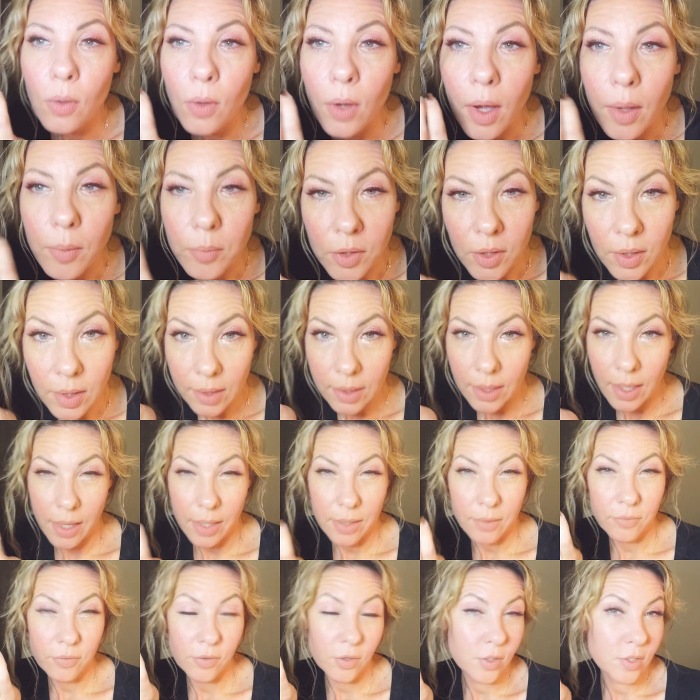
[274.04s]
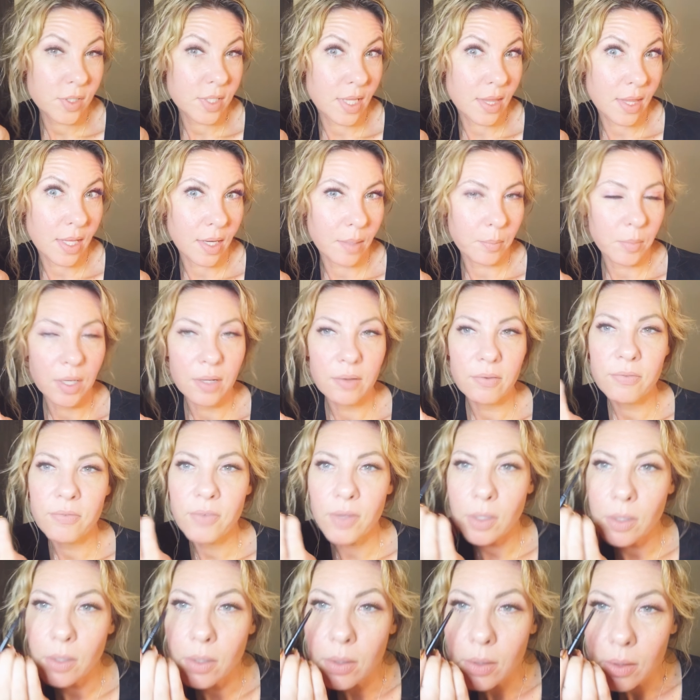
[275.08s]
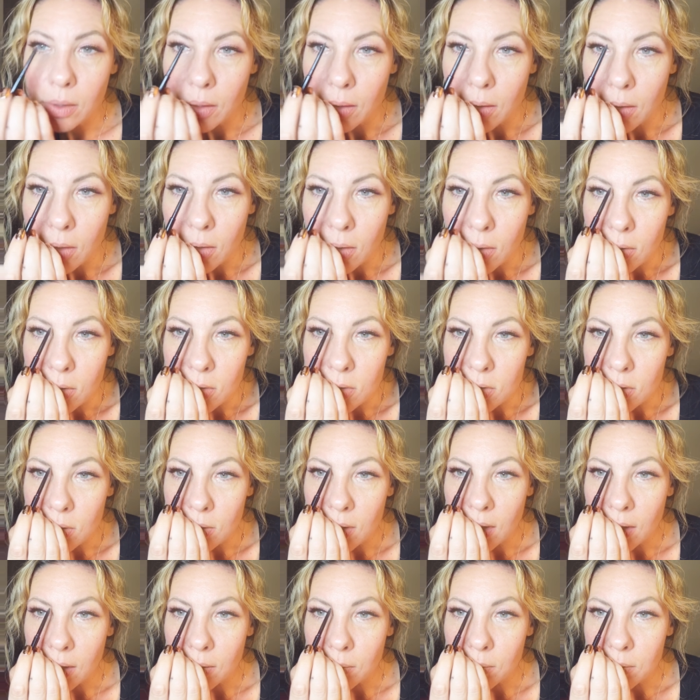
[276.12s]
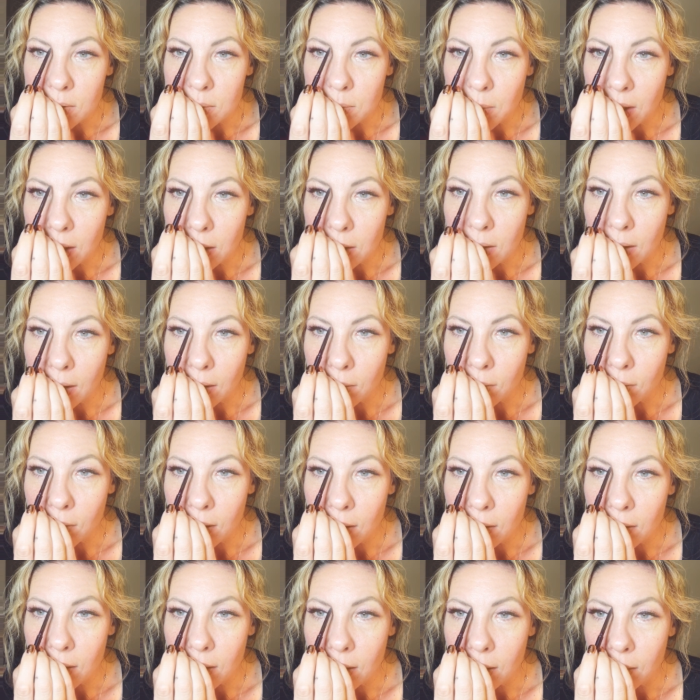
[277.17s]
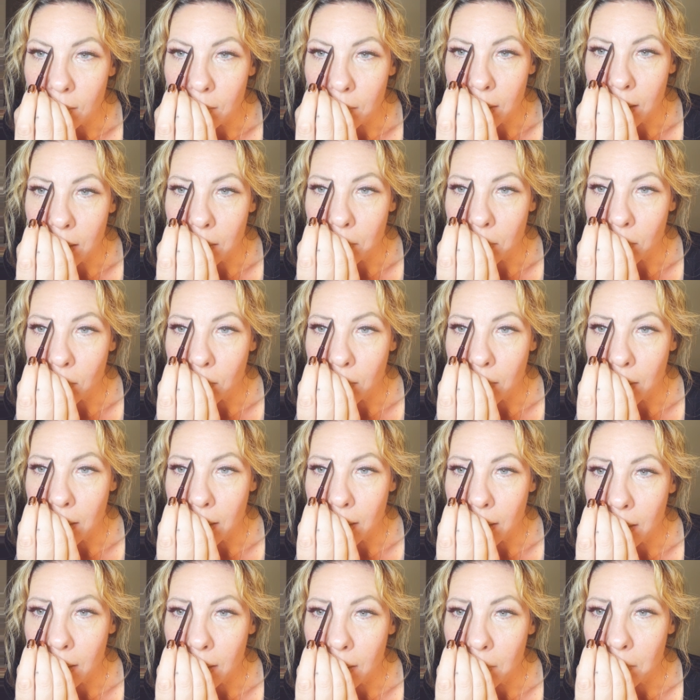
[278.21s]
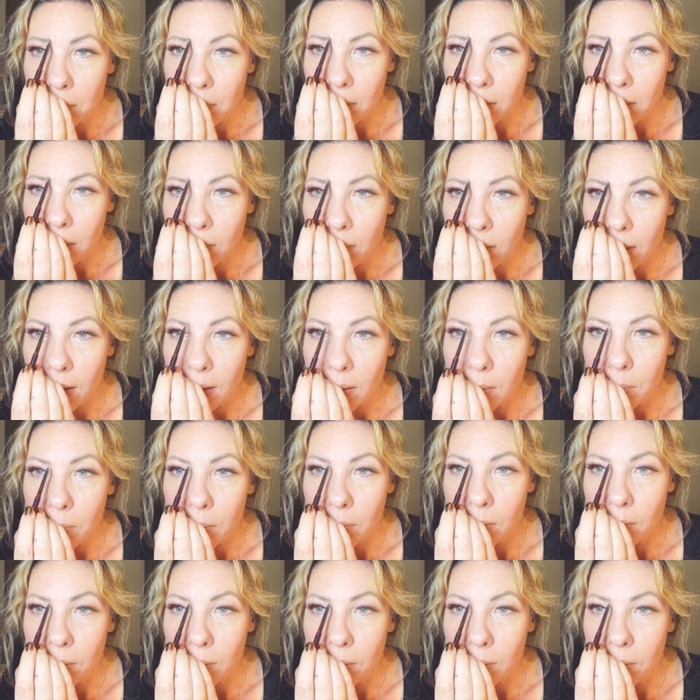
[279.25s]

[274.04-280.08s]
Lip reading: I'm going to line first, and then I'm going to fill. So that was my dot right there, my number 1 dot, and I'm going to go up.